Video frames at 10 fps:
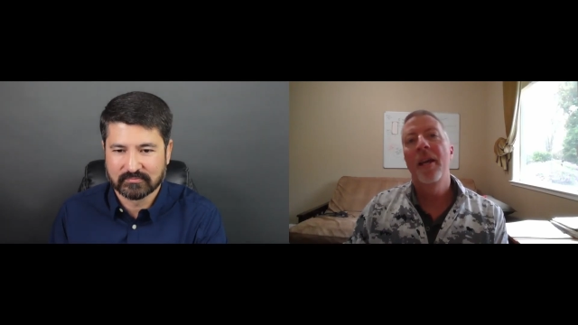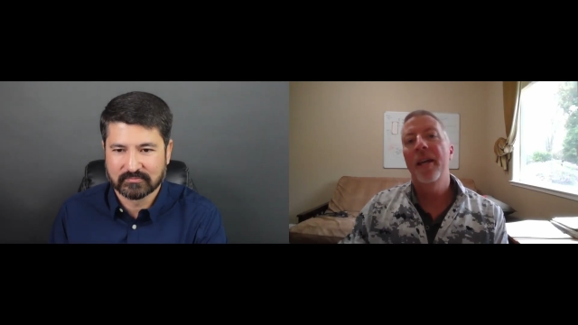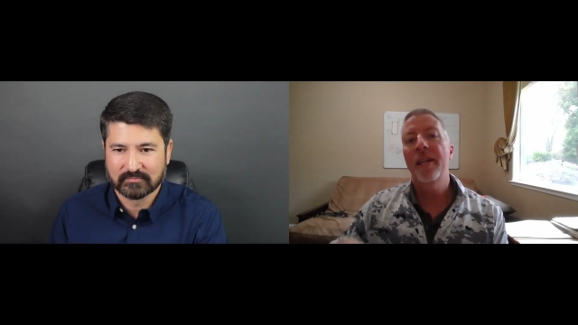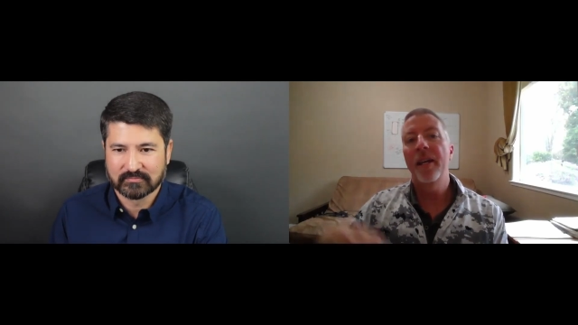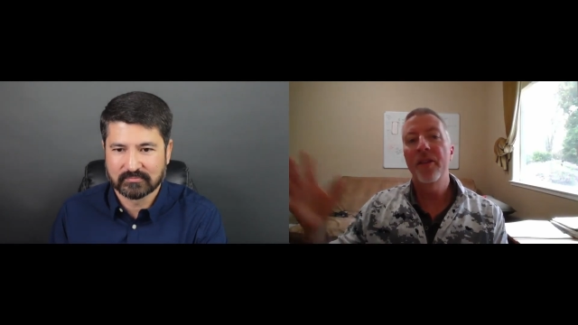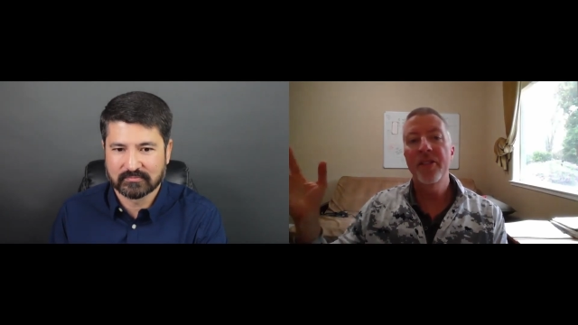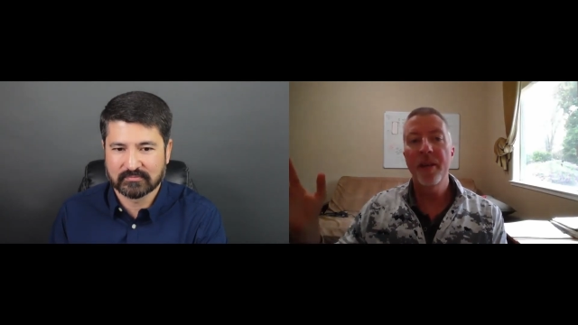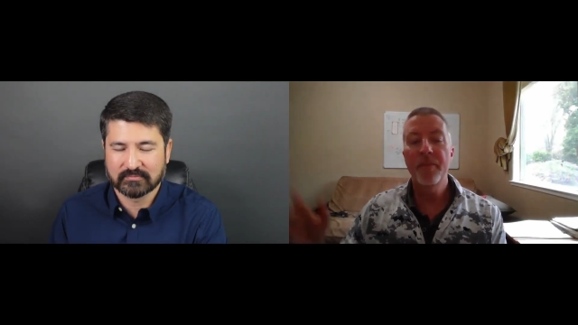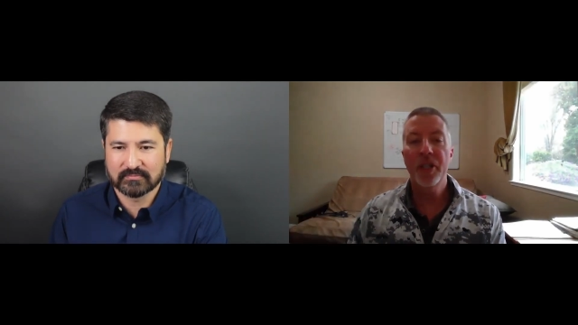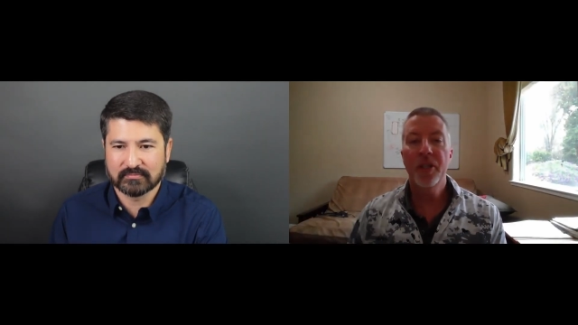Speaker 1: you know,
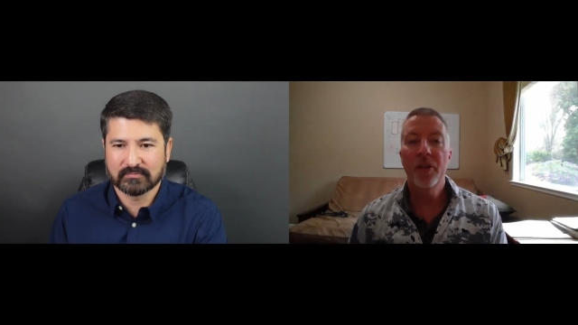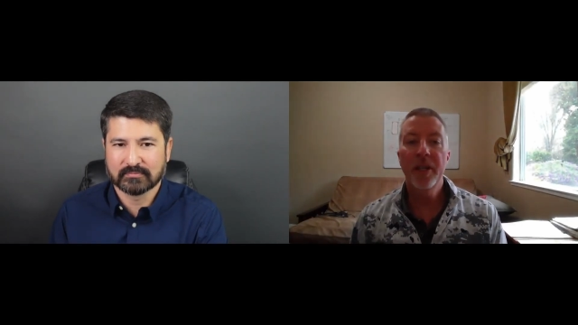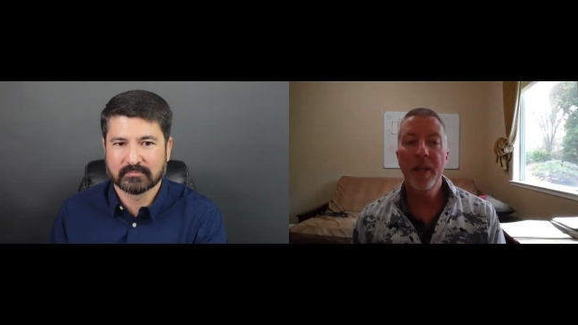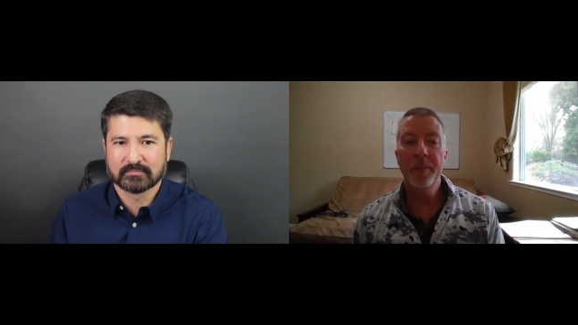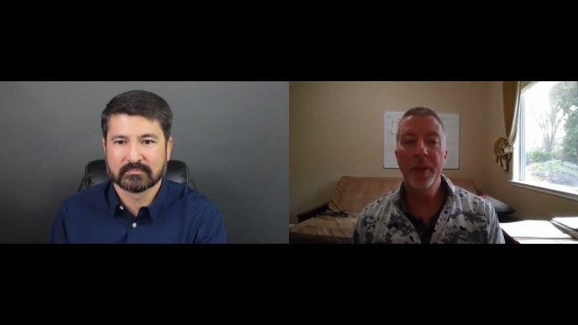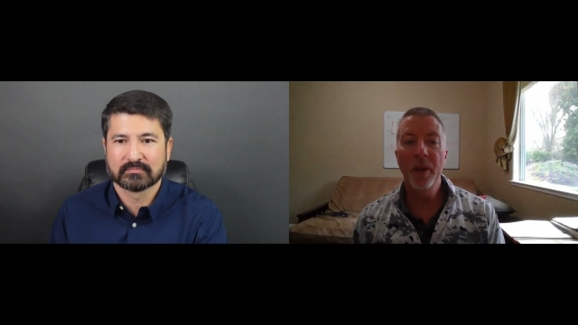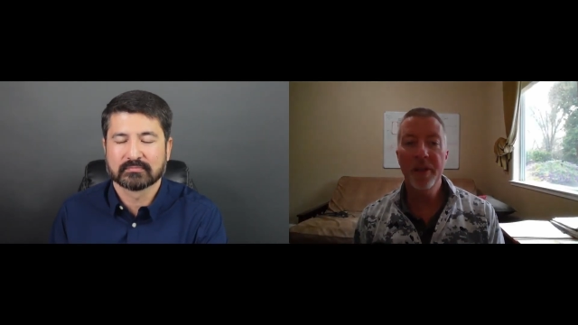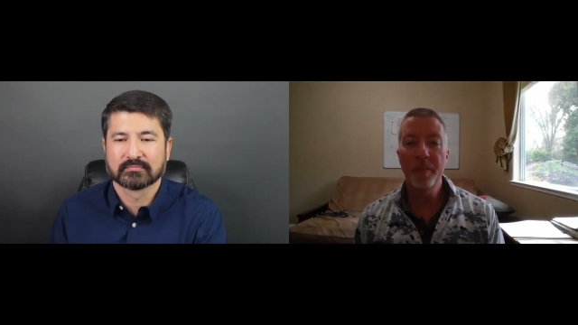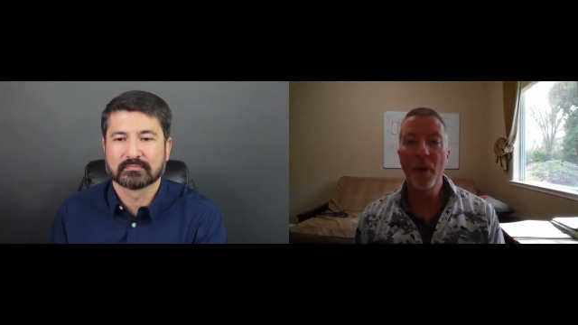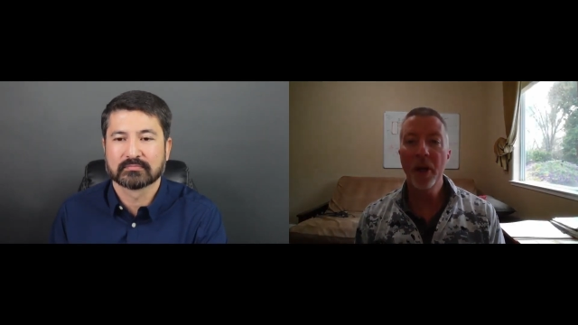some security company who
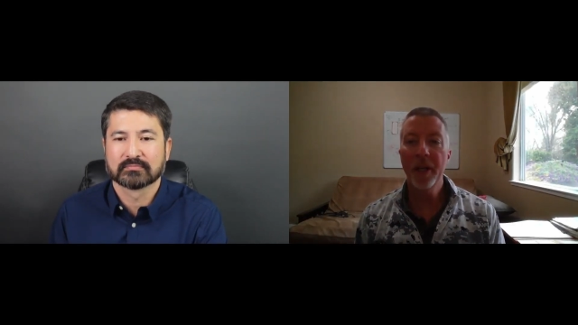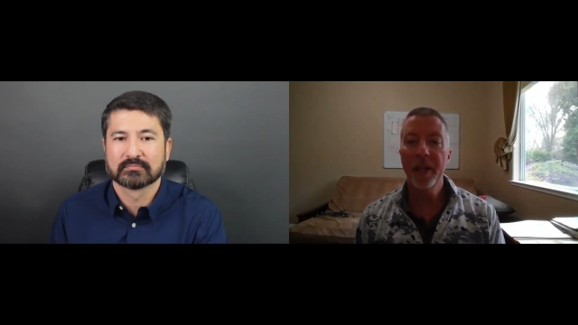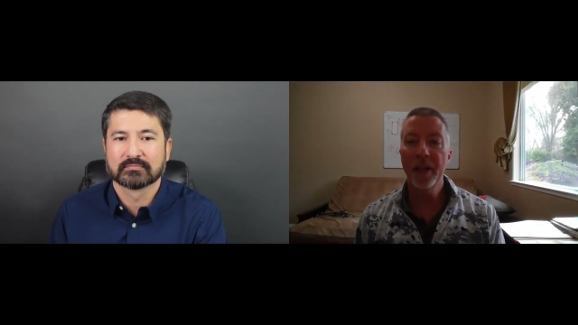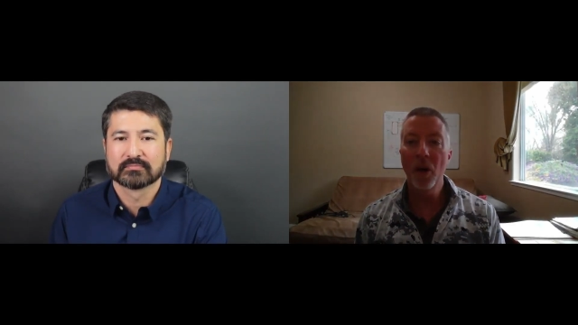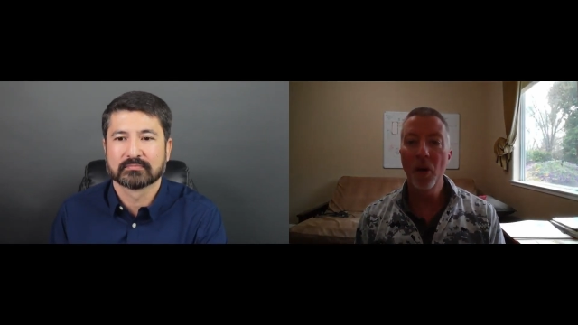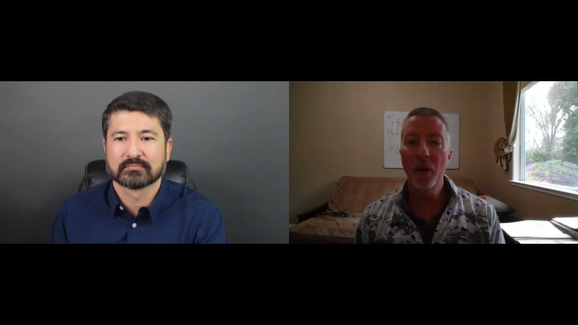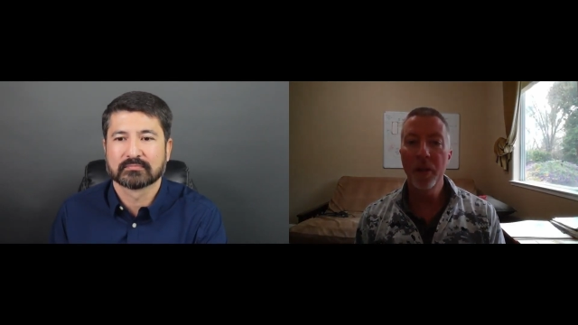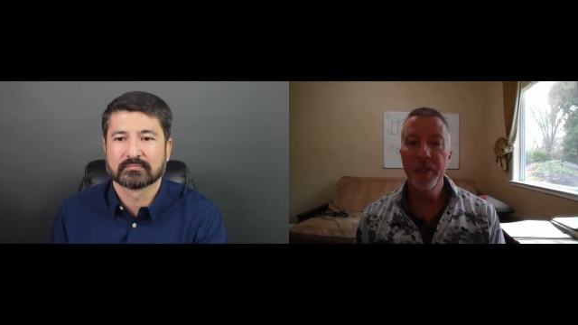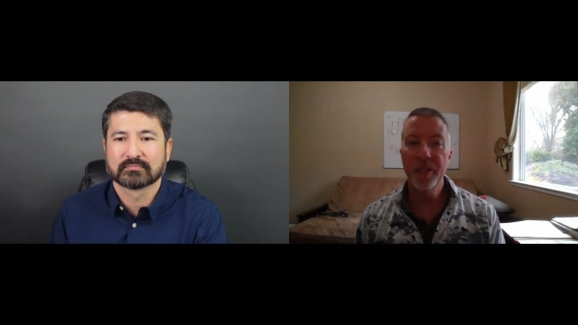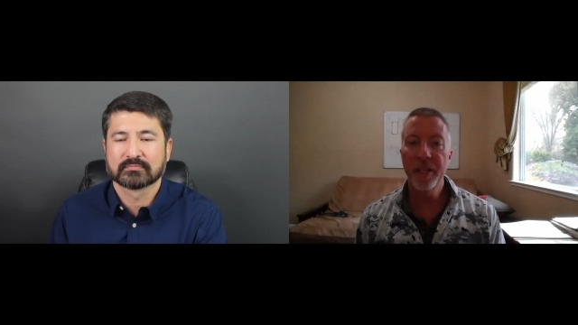has a marketing goal
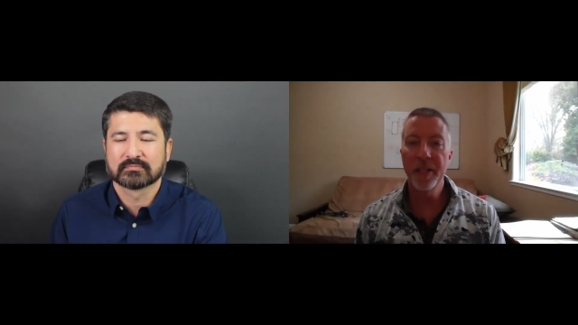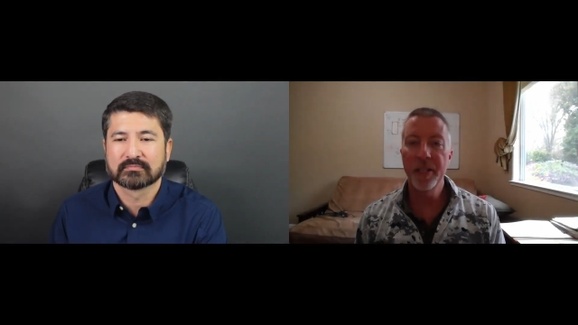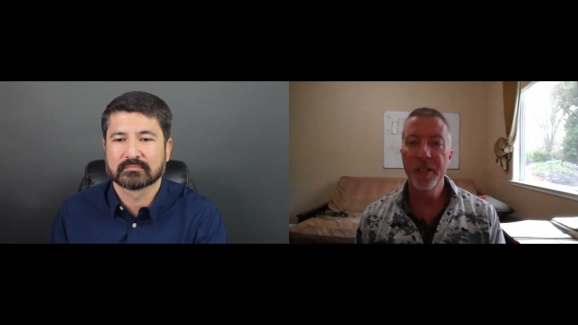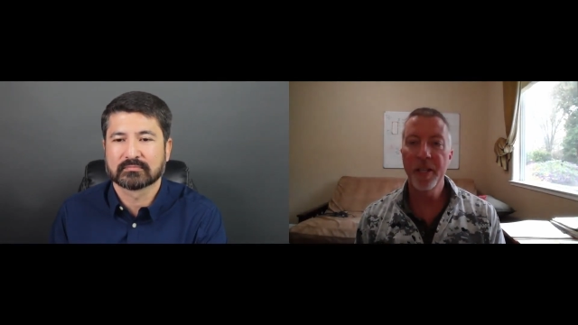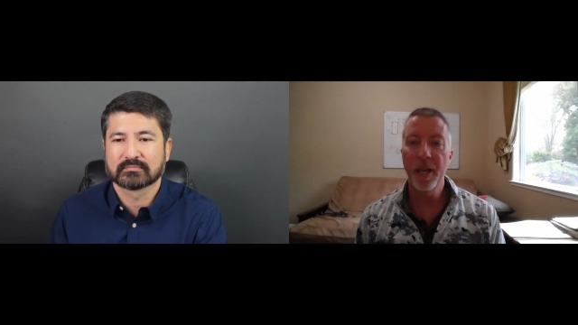is